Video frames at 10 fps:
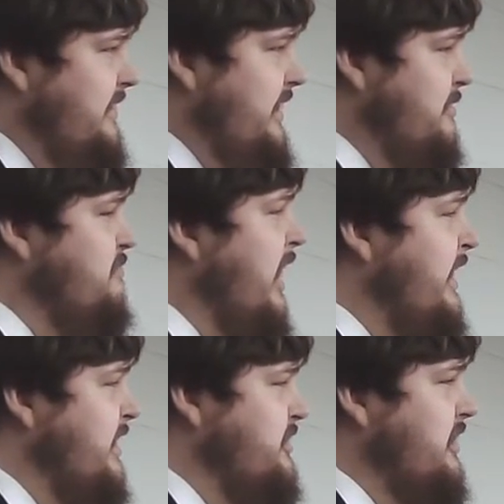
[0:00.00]

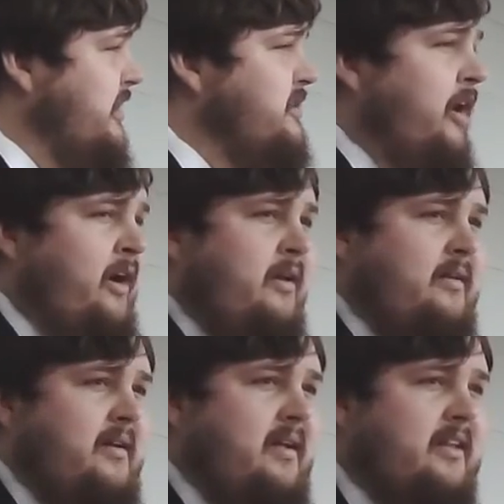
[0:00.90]
admonish us all
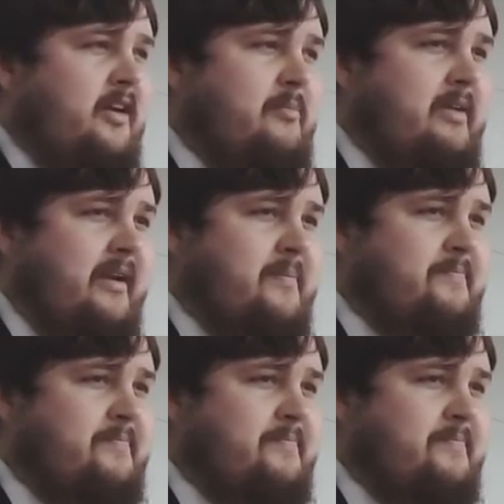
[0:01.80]
a little bit.